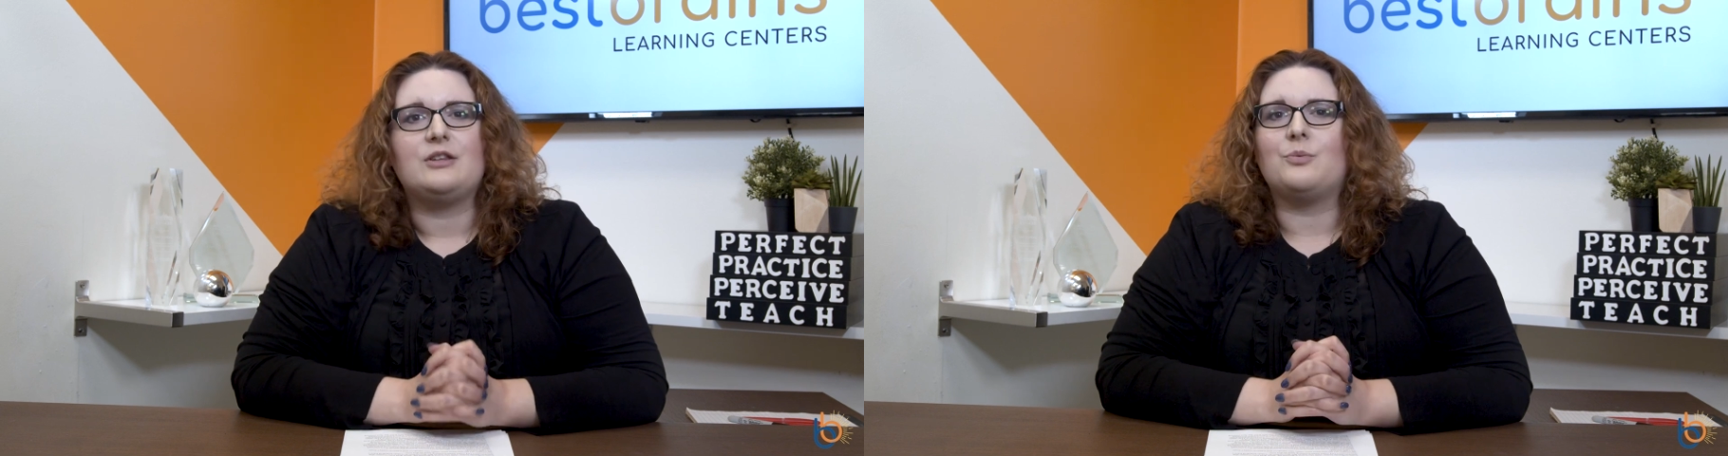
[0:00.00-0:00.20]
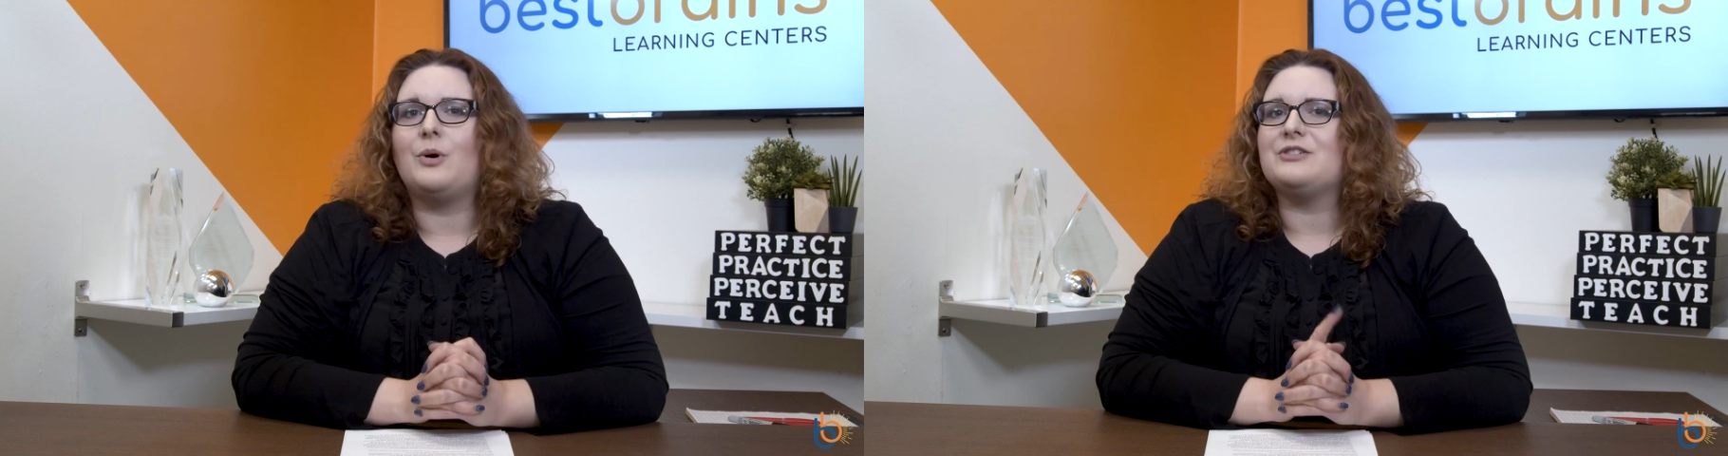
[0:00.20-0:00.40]

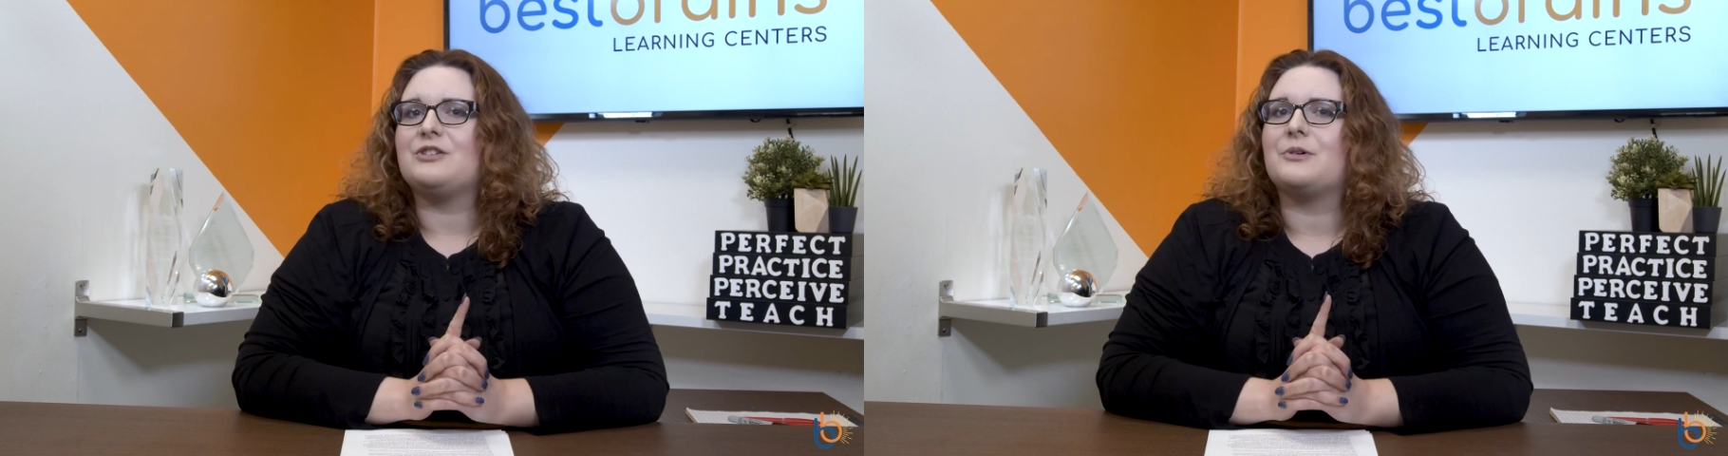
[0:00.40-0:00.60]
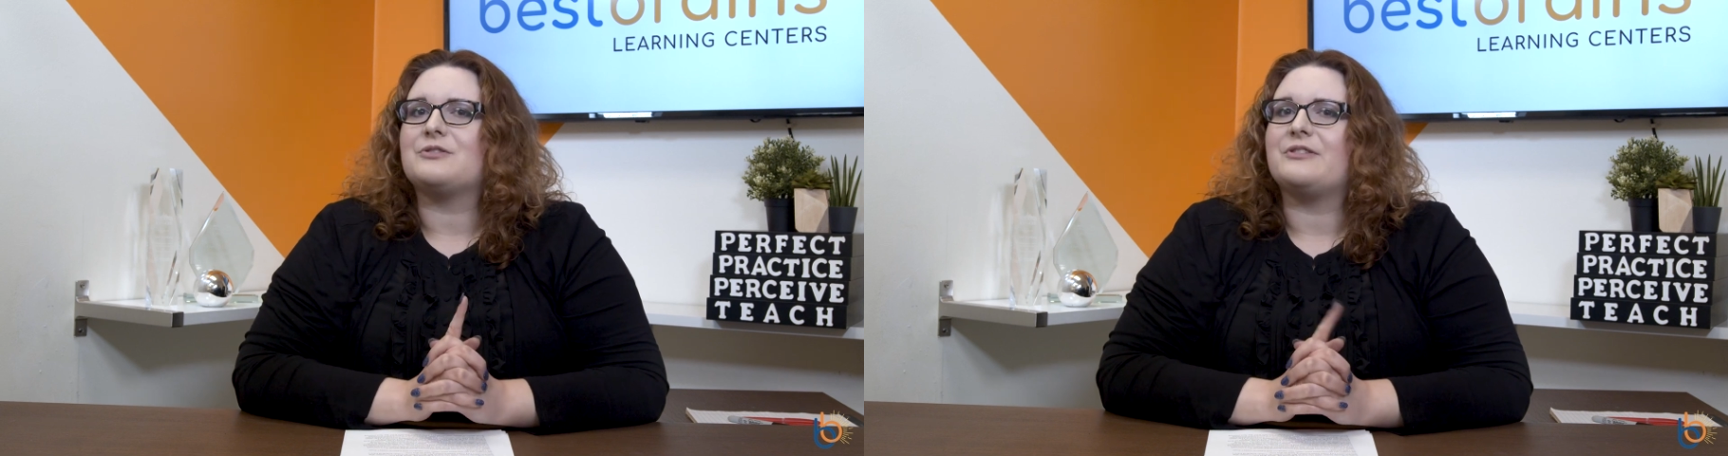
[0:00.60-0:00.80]
the ones
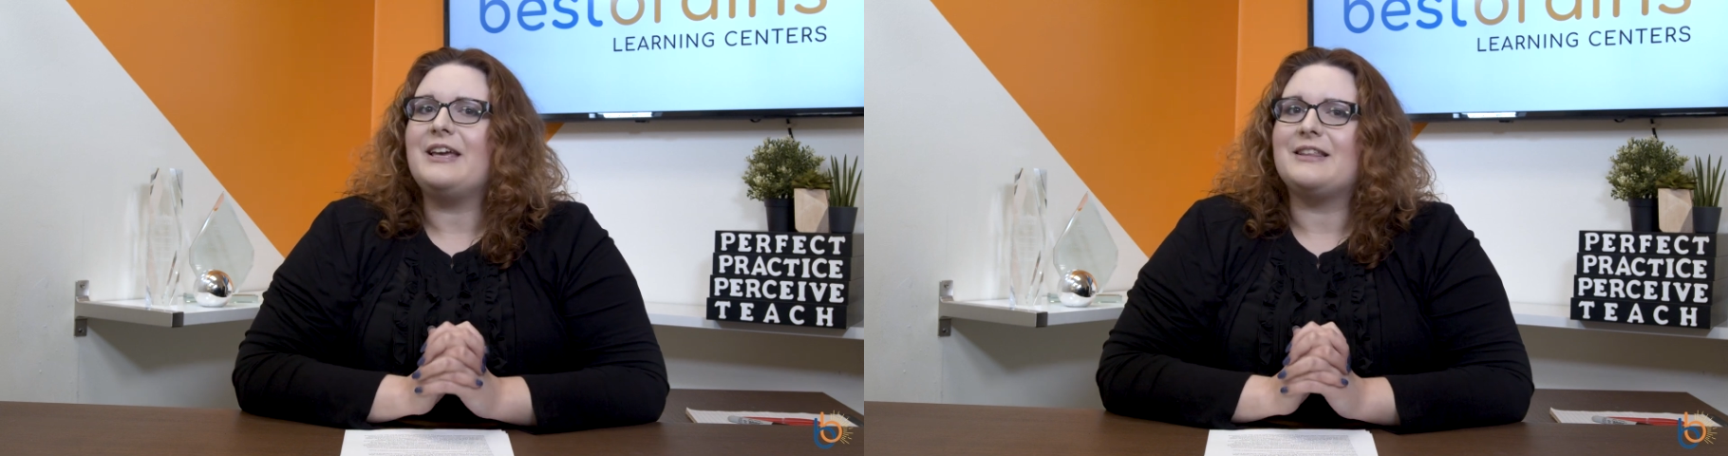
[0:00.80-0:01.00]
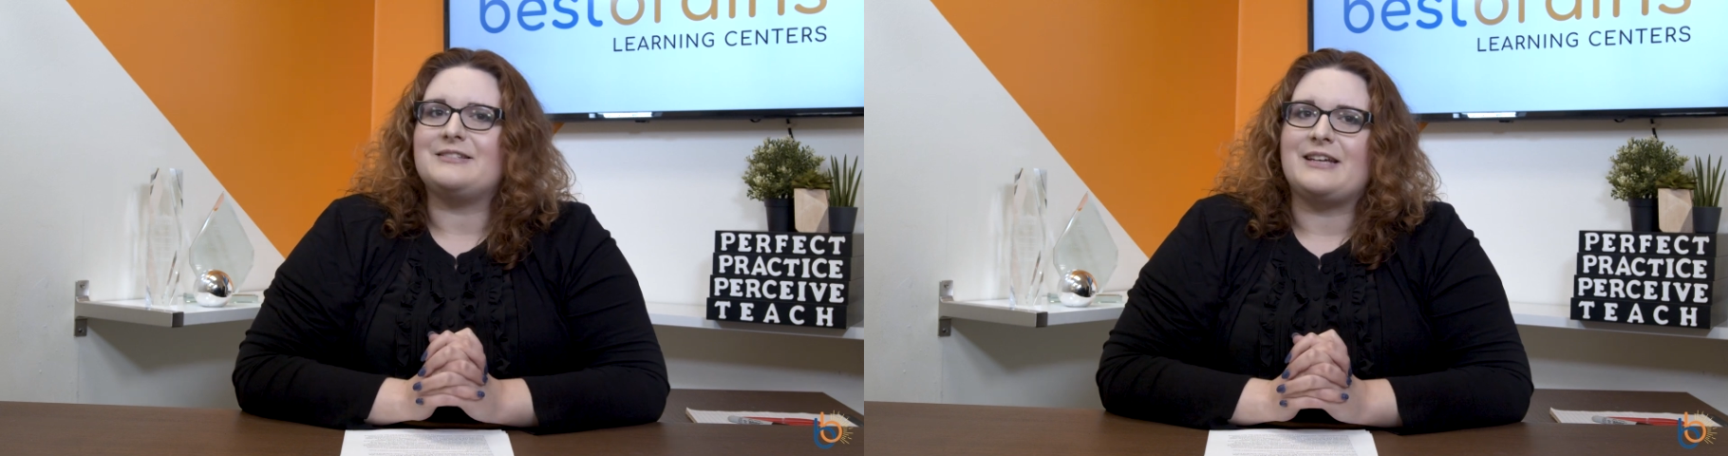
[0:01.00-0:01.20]
you're most
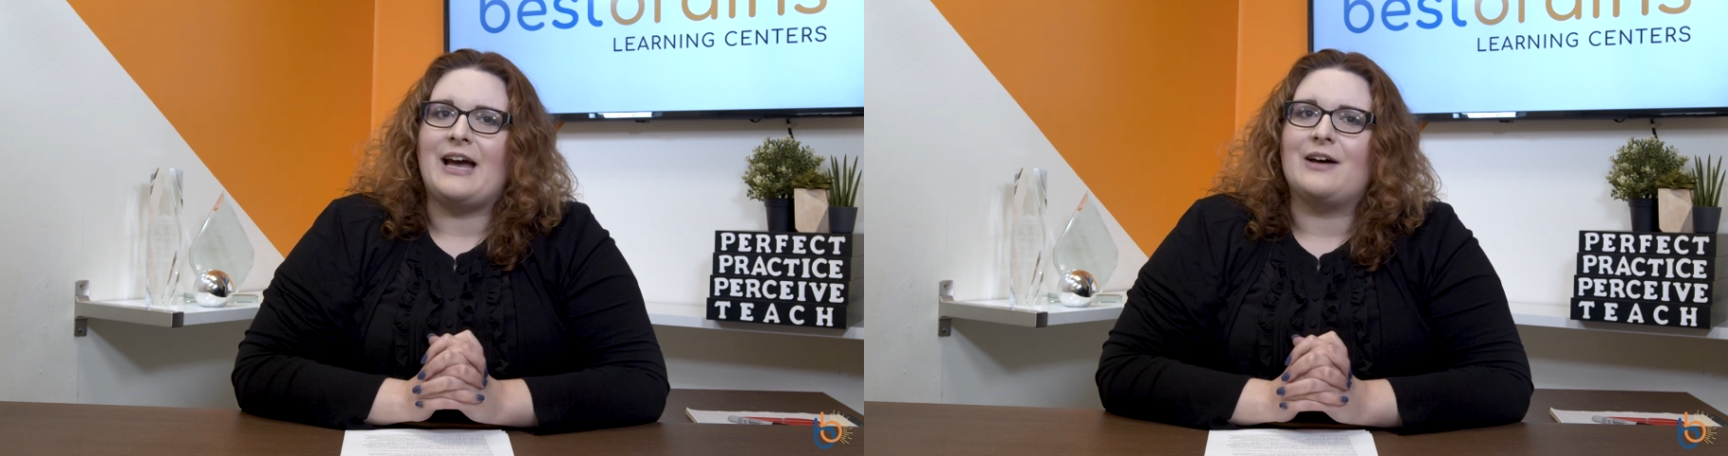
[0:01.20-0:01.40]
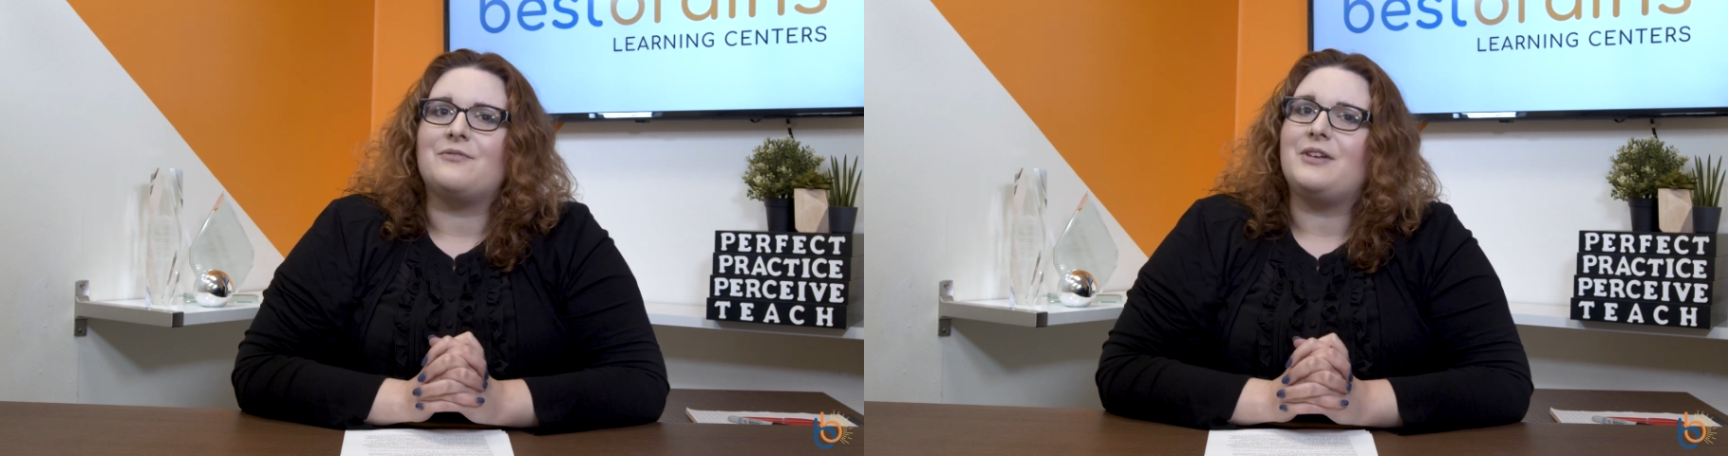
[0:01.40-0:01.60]
likely to
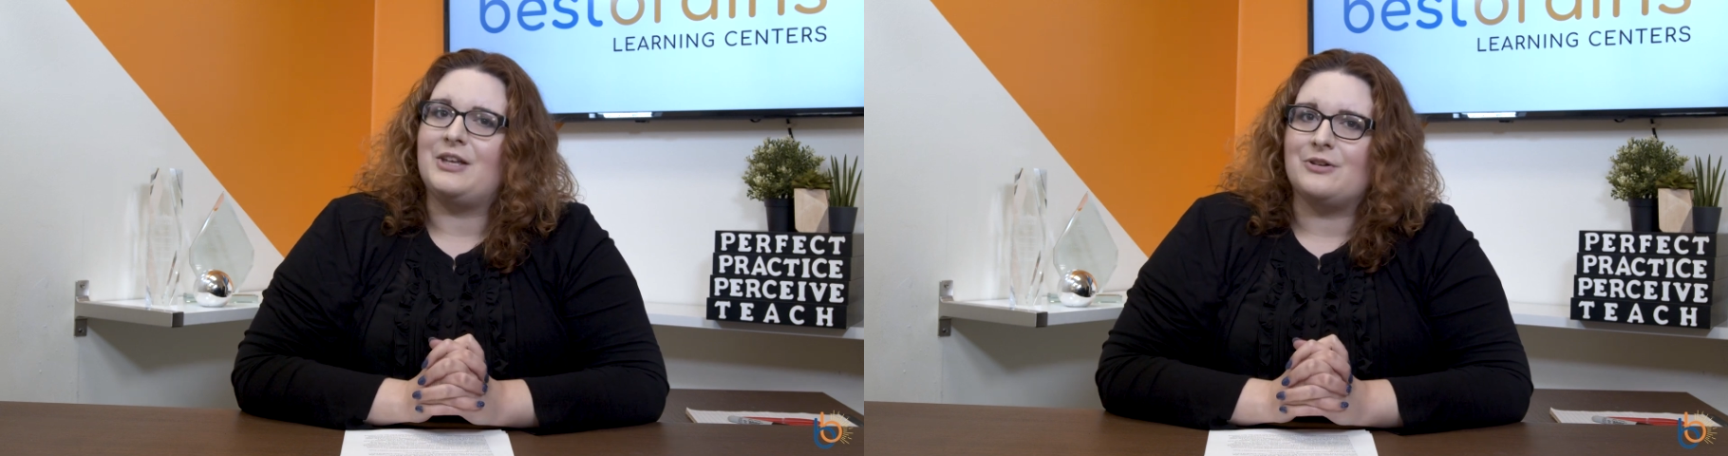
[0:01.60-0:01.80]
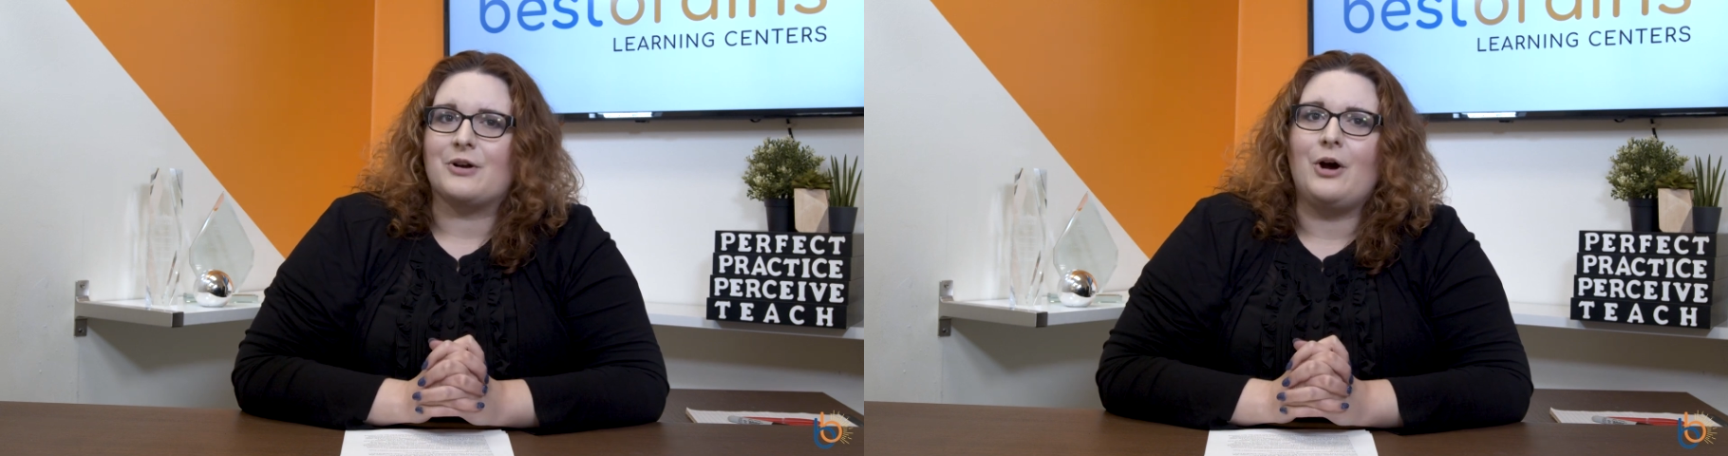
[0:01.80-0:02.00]
have
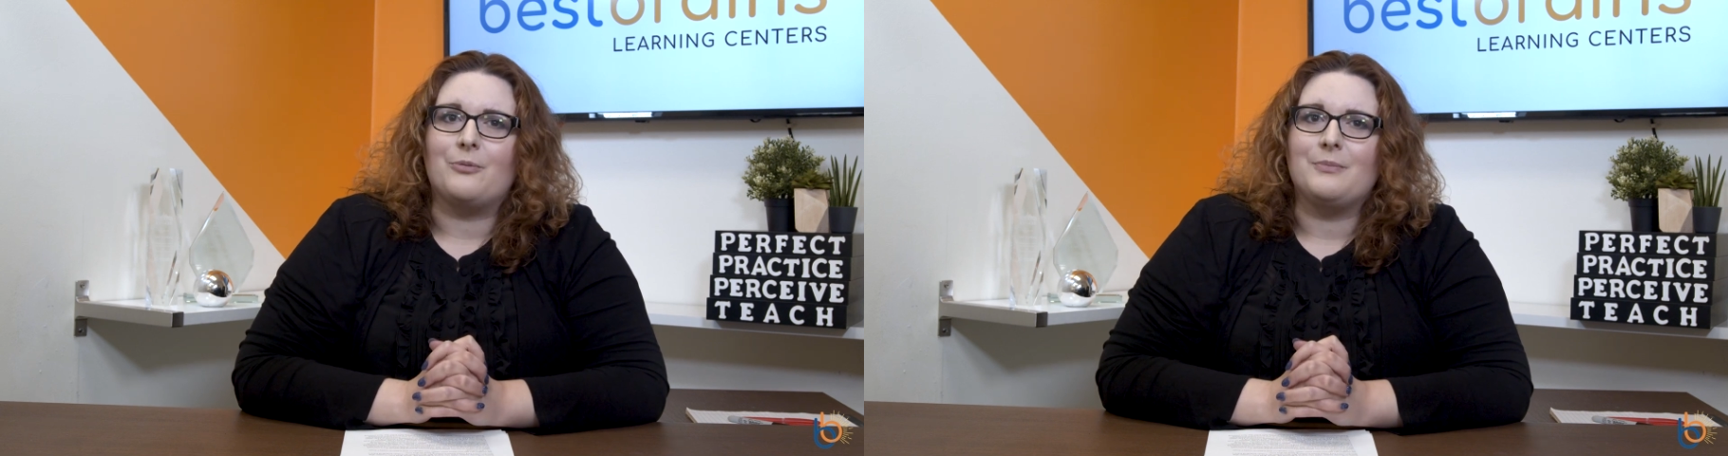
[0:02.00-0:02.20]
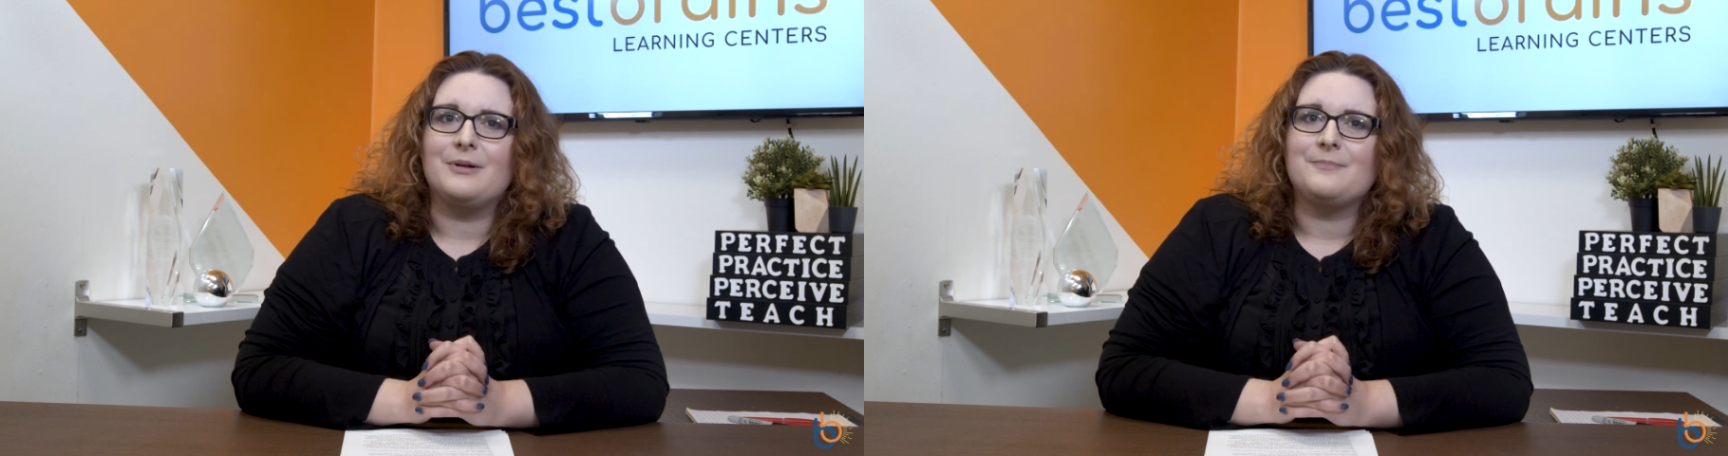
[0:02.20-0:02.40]
in your
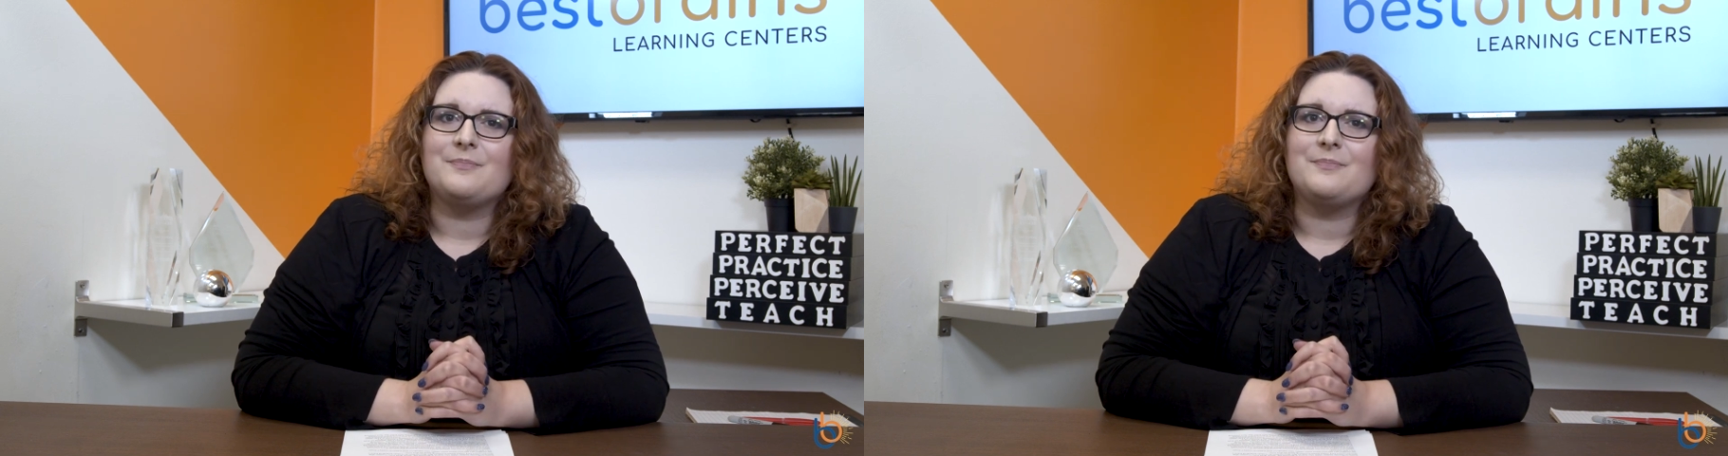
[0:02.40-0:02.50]
home.